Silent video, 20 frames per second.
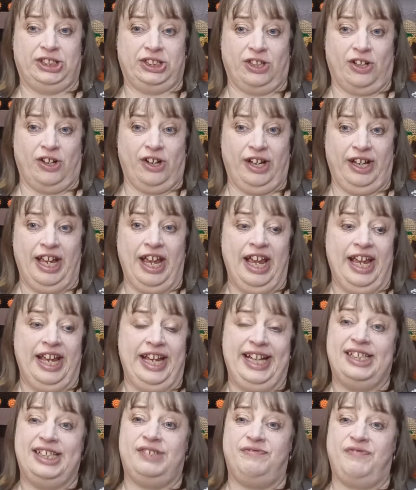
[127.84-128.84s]
shy.
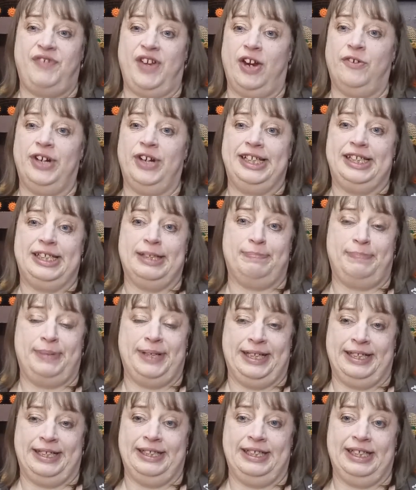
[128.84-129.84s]
He's very
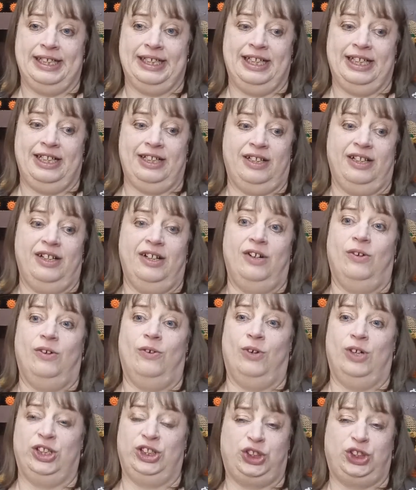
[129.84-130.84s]
dependent
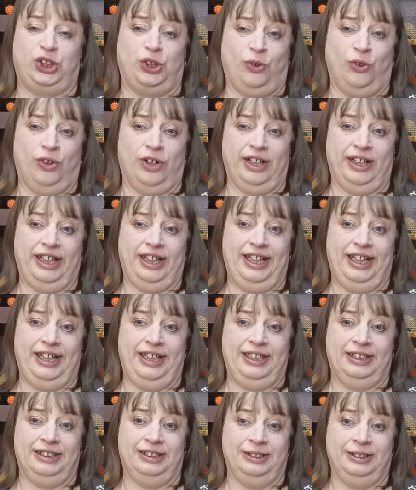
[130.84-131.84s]
on
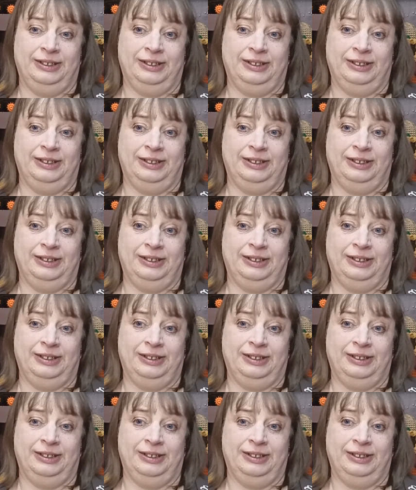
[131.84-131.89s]
Chorley.